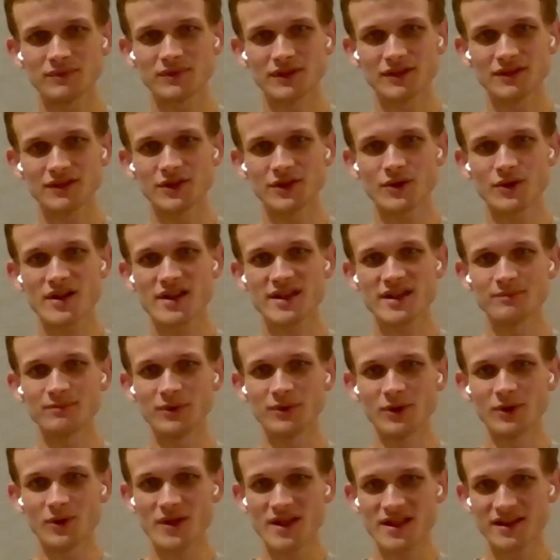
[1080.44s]
There's a
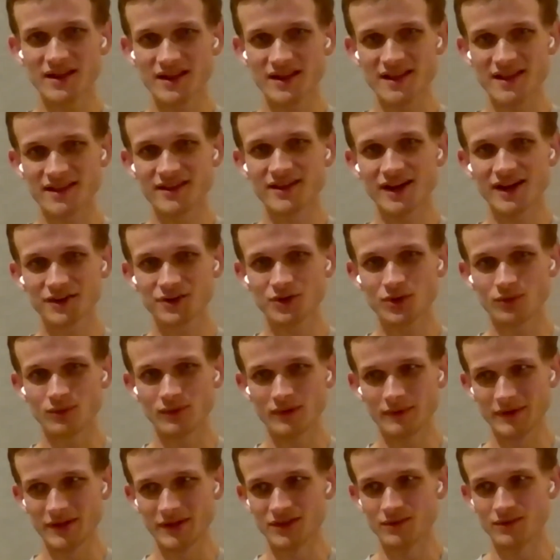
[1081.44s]
post that's not.
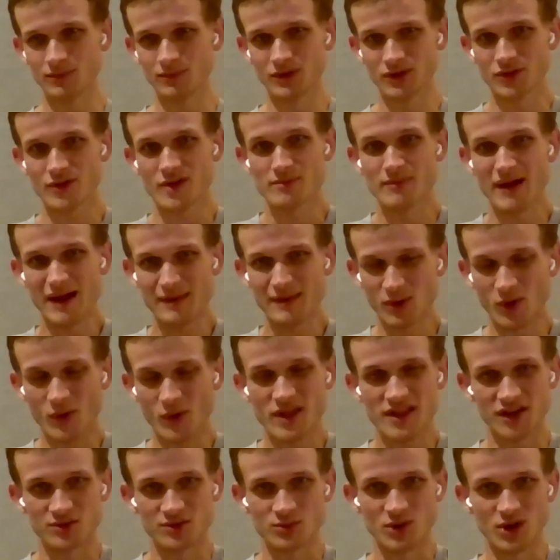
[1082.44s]
There's my
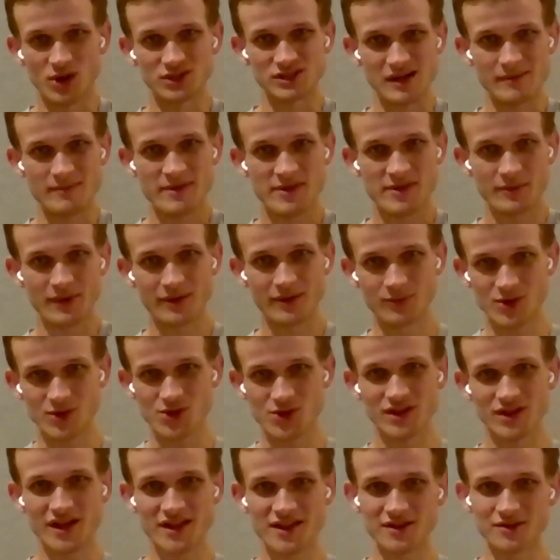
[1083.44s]
post on rollups, right,
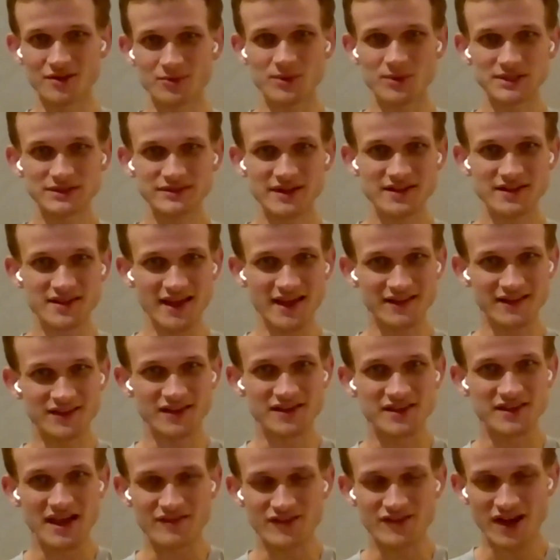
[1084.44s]
which doesn't really take the
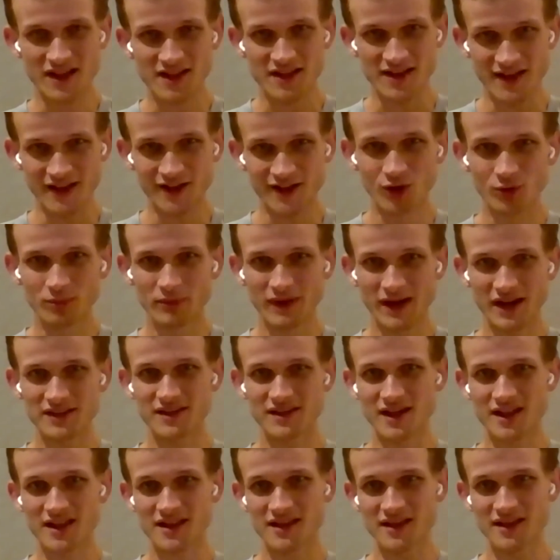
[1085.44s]
DevX angle, but it
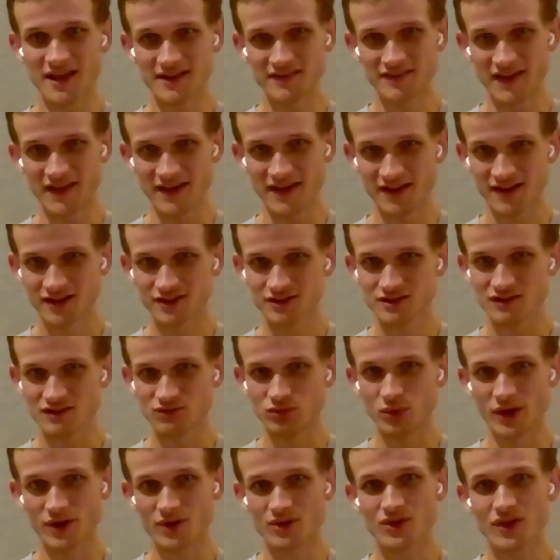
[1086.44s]
does take the angle of
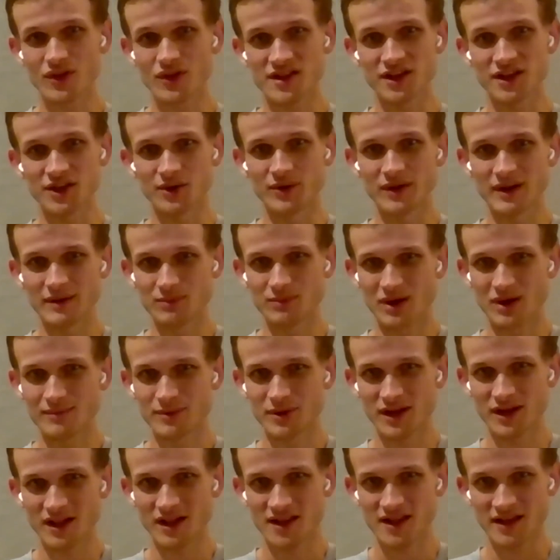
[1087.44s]
what are the security
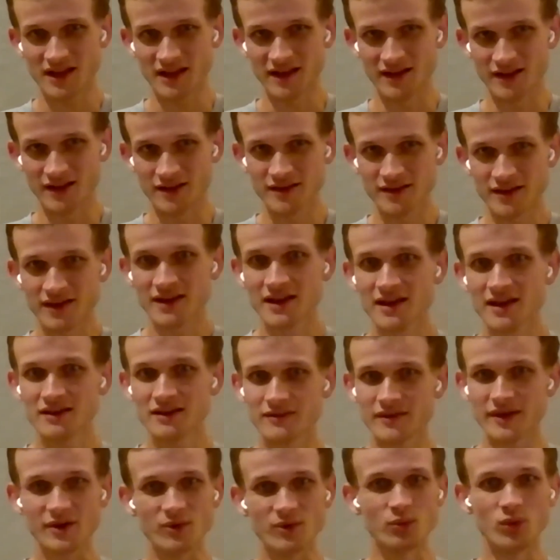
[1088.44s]
properties and
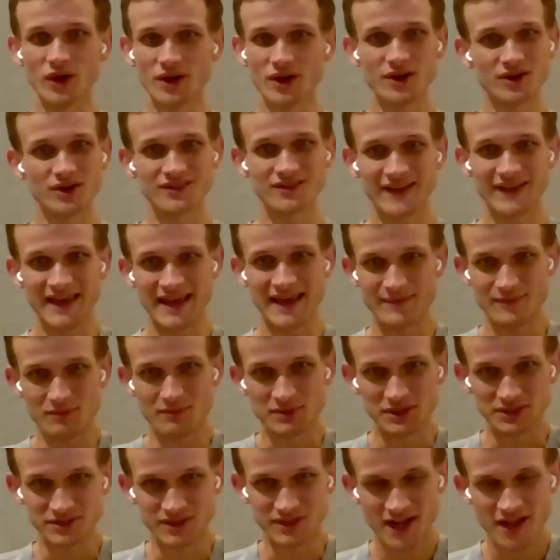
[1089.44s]
what are the
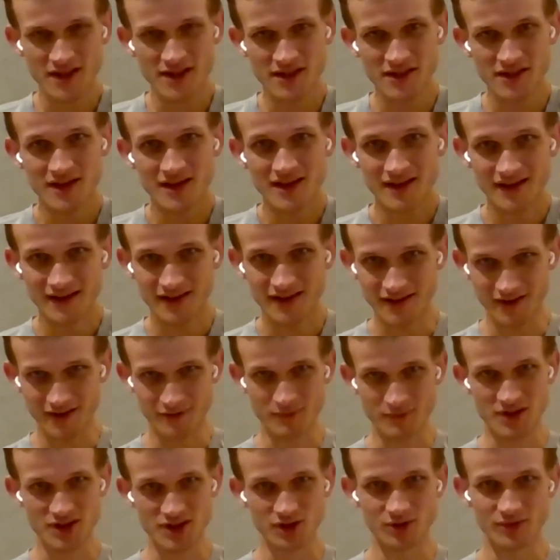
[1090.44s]
capabilities.
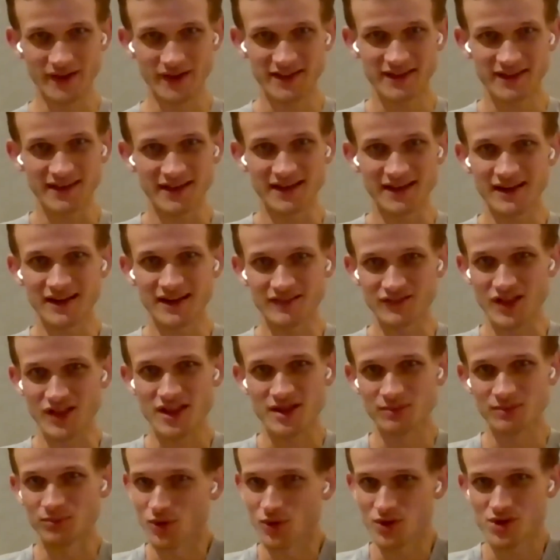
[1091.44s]
So can it even
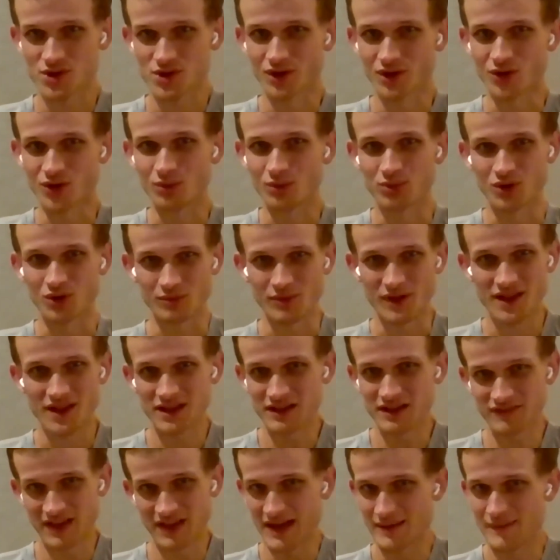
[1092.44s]
support general purpose
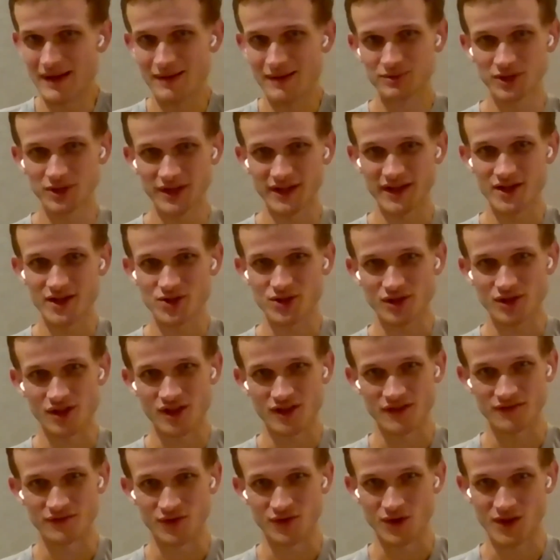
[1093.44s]
EVM
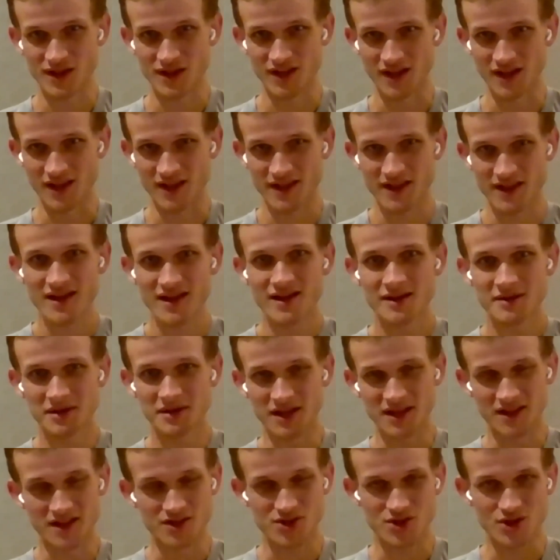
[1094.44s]
applications versus
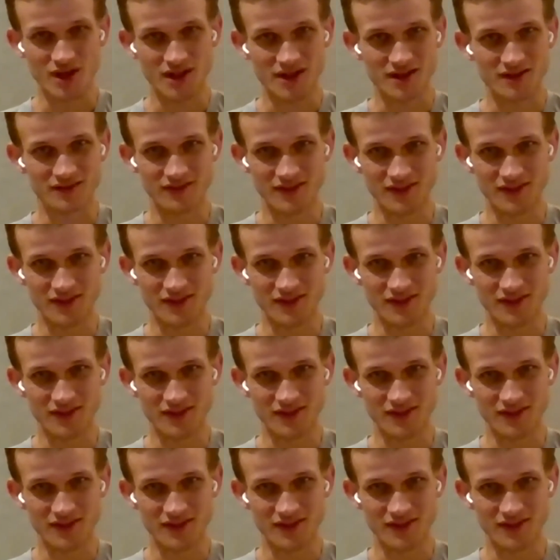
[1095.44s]
is it just